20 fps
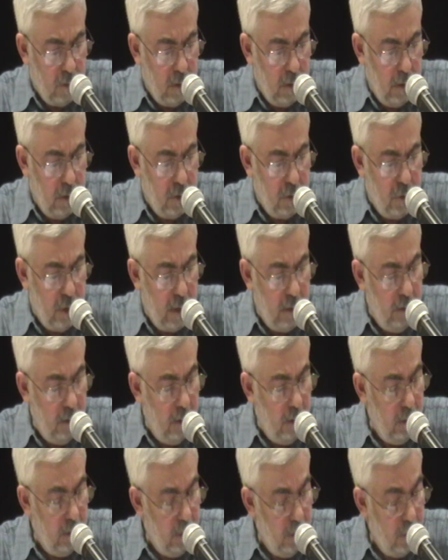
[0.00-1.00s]

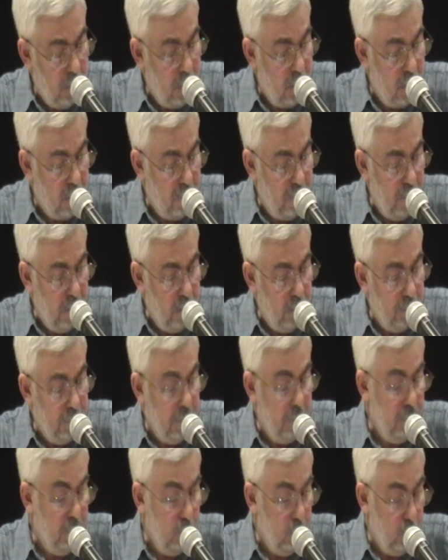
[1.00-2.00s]
extending its sphere of
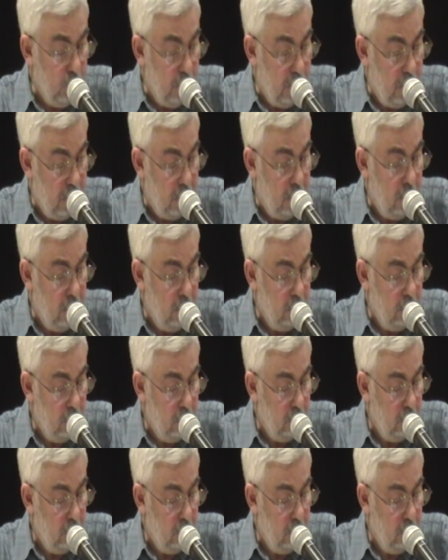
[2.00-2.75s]
influence.